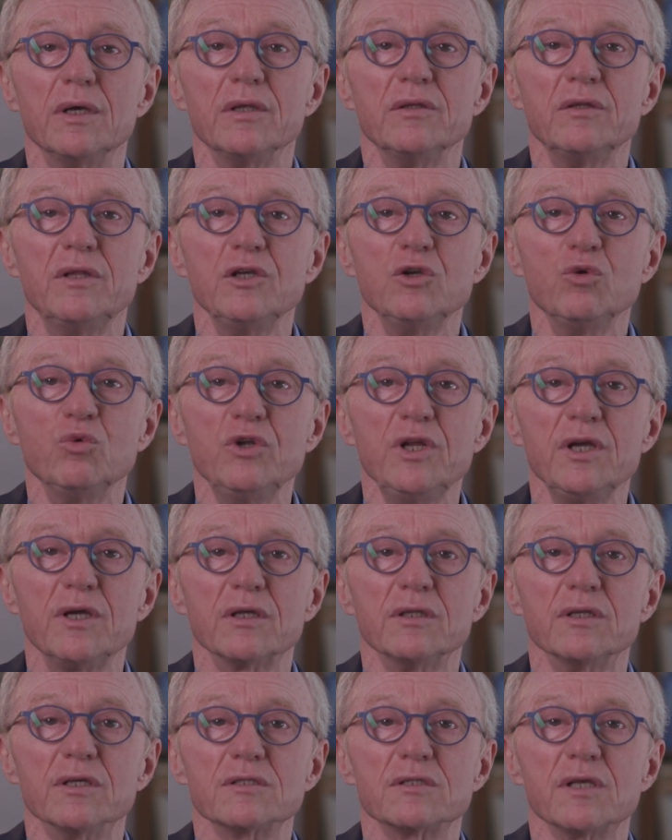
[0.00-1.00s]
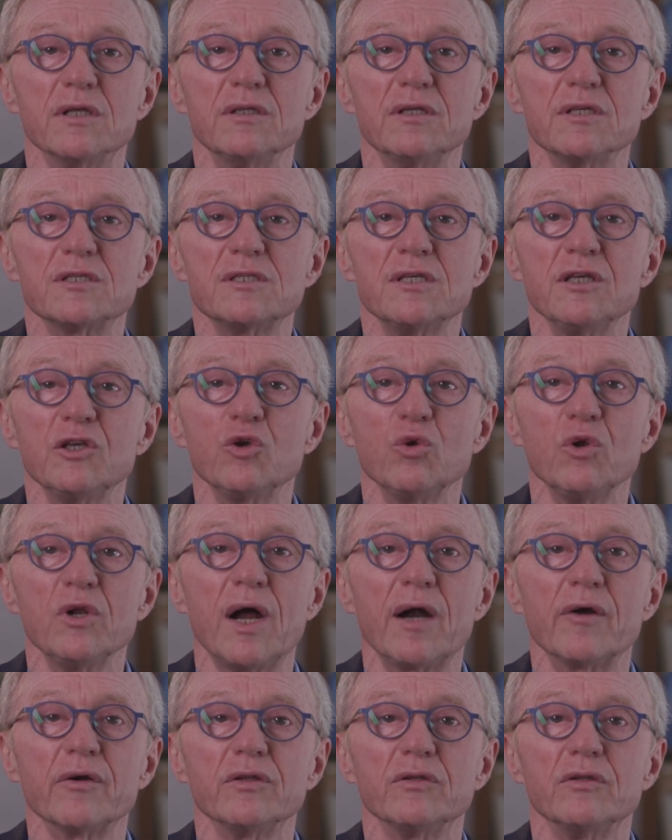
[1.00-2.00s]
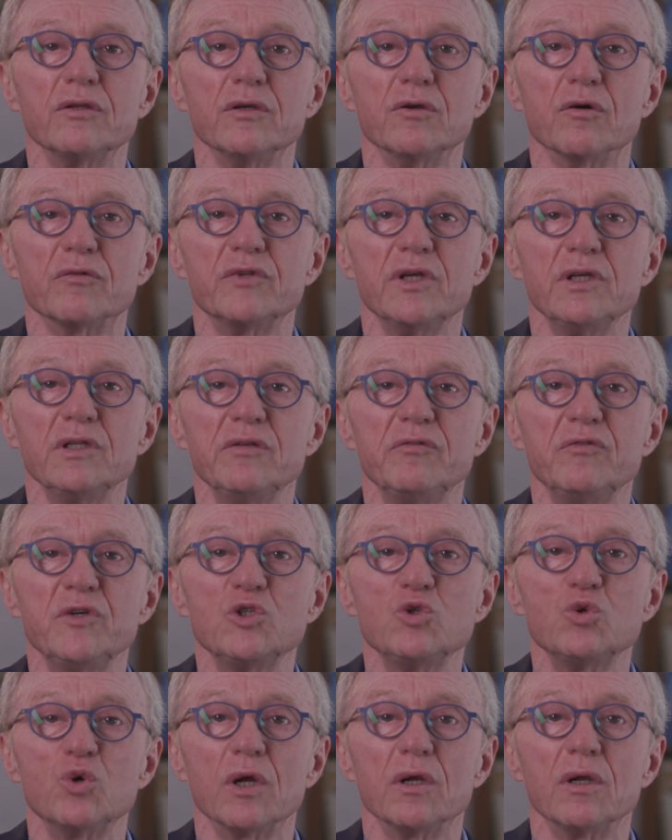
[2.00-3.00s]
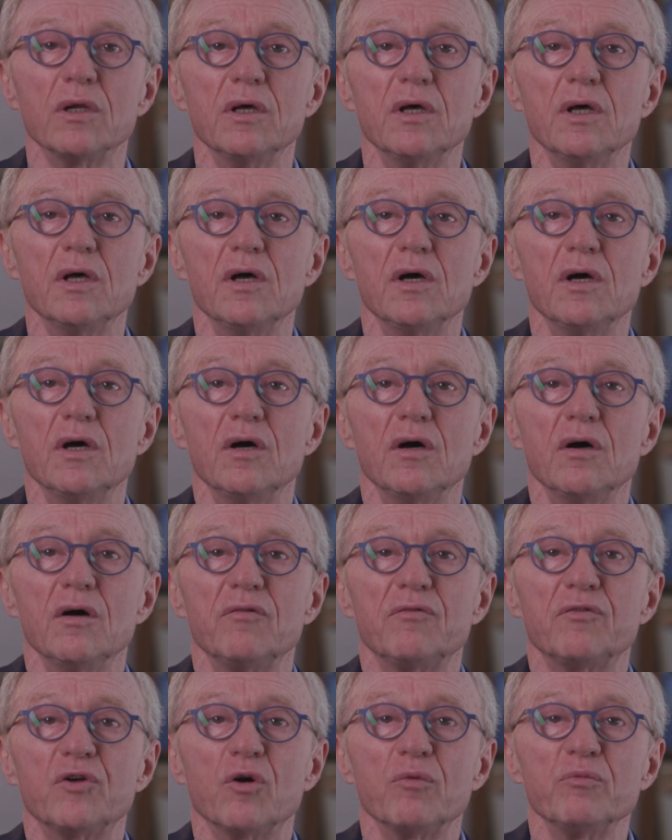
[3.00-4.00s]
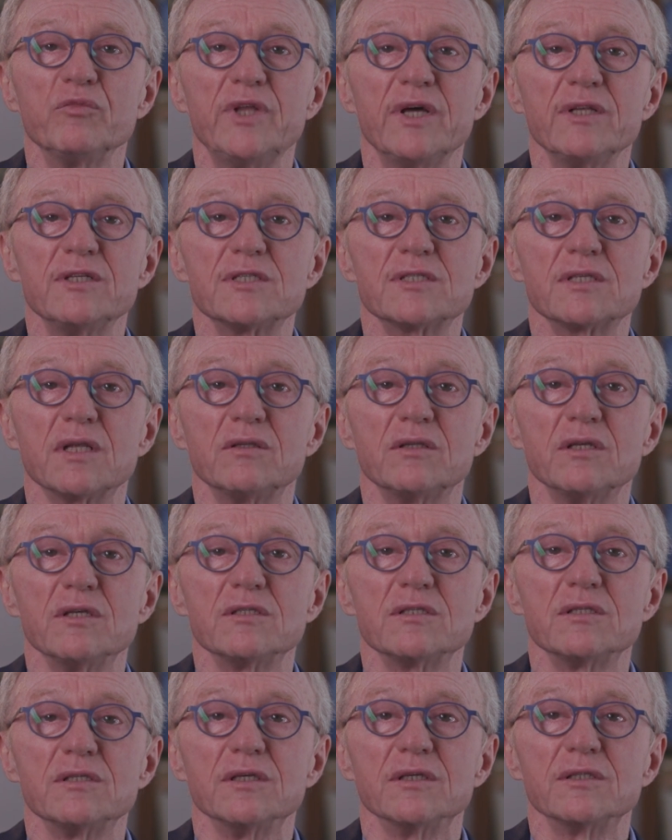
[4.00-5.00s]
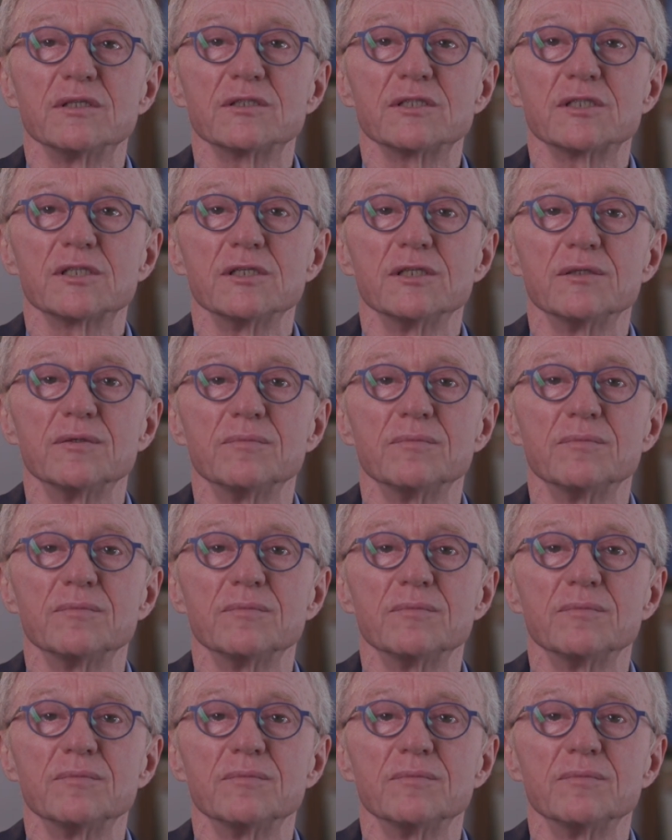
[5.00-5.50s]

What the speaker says: the uniqueness and the singularity of the individual from dead statistics.